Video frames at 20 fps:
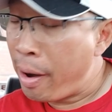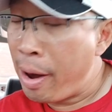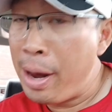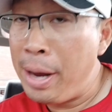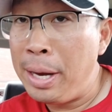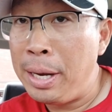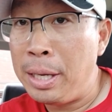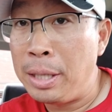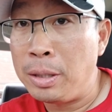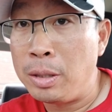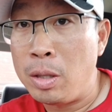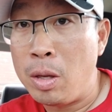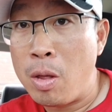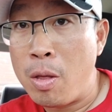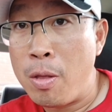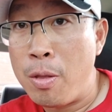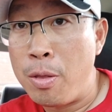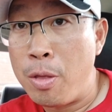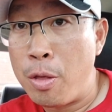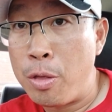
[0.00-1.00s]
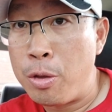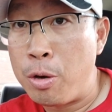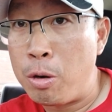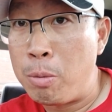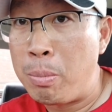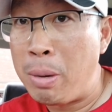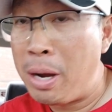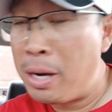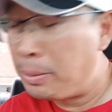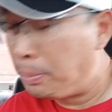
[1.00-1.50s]
And the
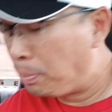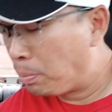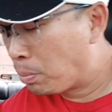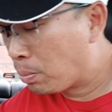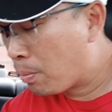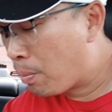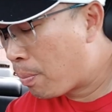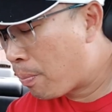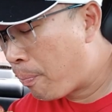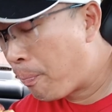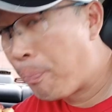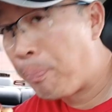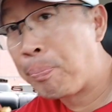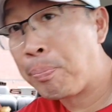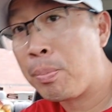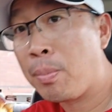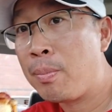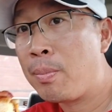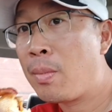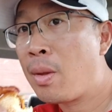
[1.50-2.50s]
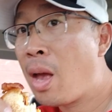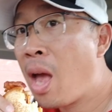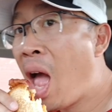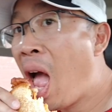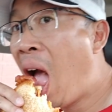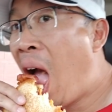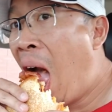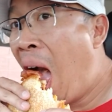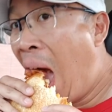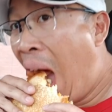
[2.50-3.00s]
third bite.
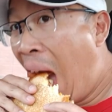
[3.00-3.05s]
All